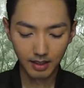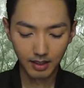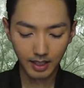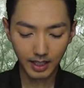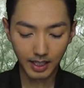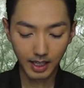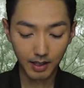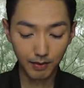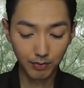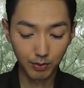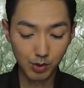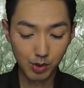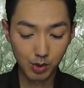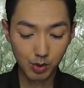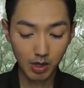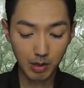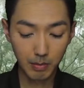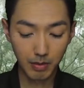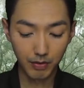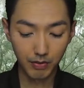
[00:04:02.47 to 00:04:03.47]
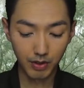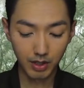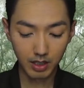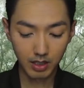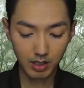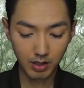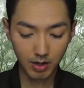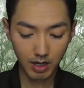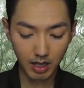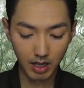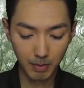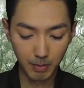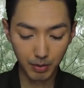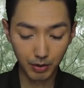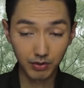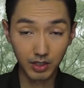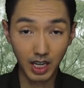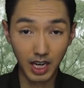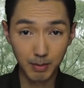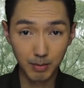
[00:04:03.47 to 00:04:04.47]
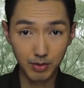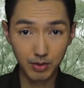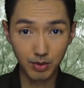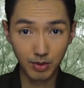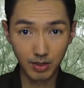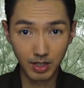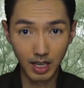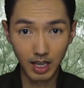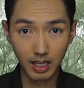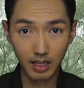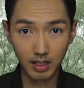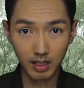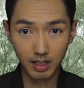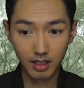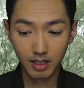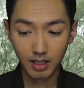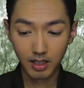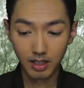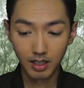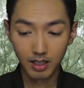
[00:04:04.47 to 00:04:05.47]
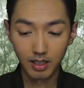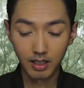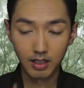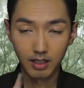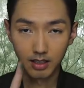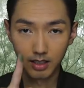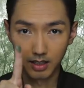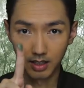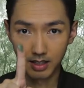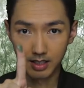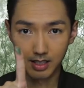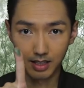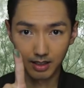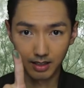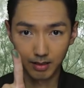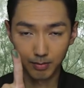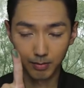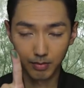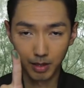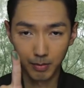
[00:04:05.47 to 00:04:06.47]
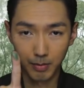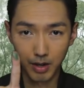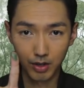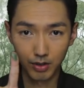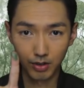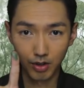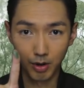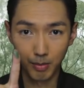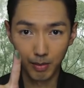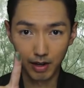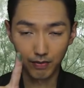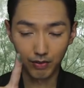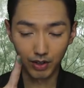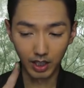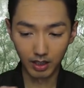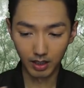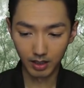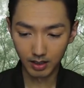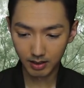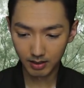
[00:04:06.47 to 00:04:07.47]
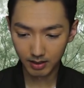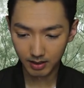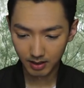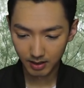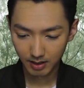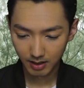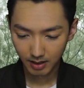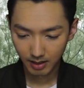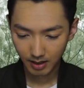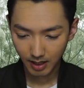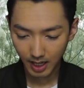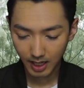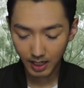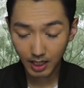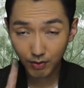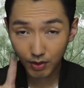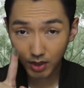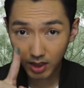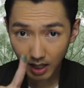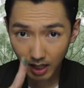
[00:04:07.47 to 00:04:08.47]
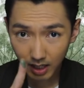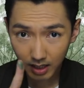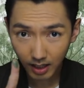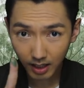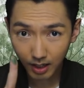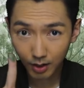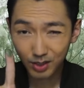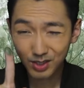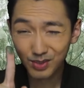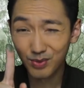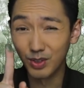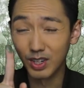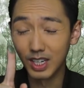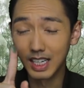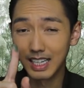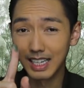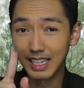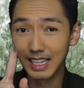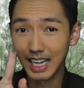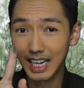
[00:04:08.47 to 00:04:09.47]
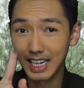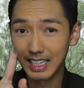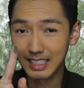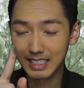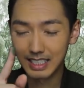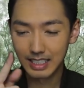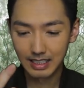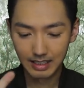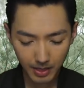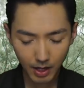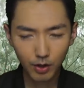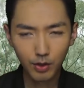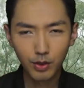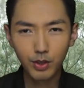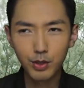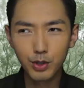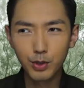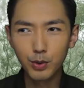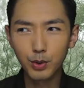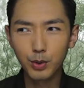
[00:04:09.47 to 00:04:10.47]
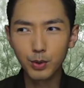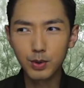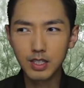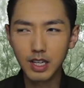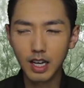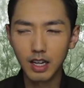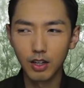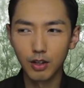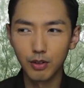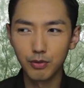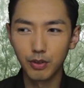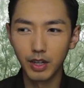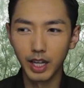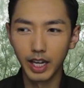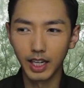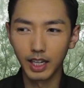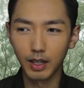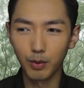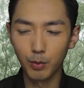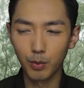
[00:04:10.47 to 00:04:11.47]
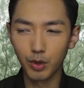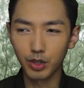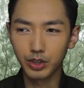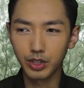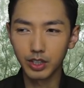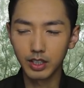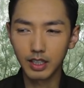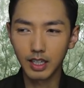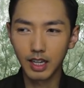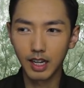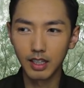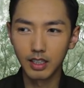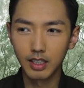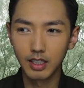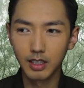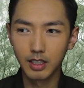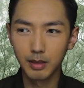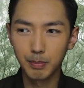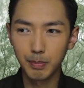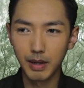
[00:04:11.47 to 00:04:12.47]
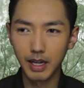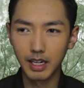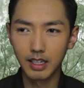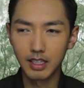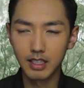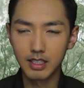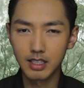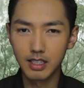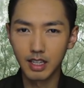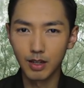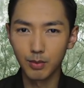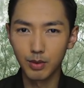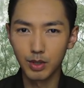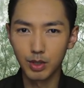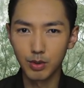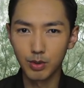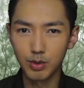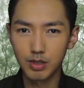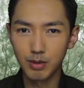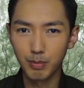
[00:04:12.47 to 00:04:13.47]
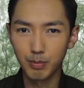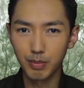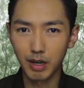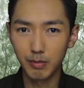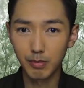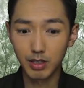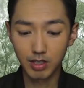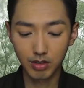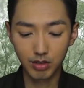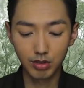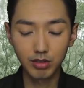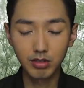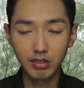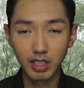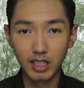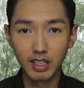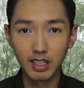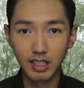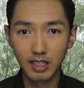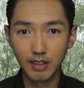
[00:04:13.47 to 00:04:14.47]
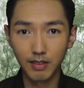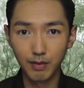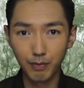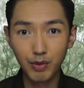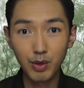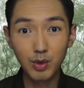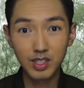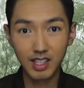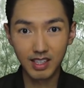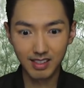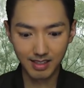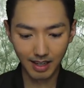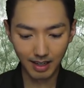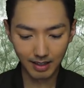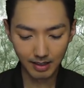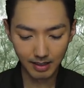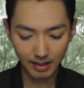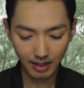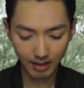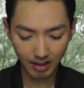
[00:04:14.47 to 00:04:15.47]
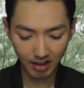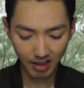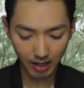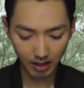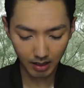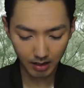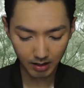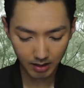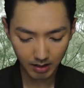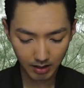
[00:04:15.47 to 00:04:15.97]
Like I have to swipe my fingers quite a number of times to get a certain amount on my finger. And even then, it looks really light. Now, you know those kind of like watercolor palettes that we use in primary school? Yeah, it feels exactly like that.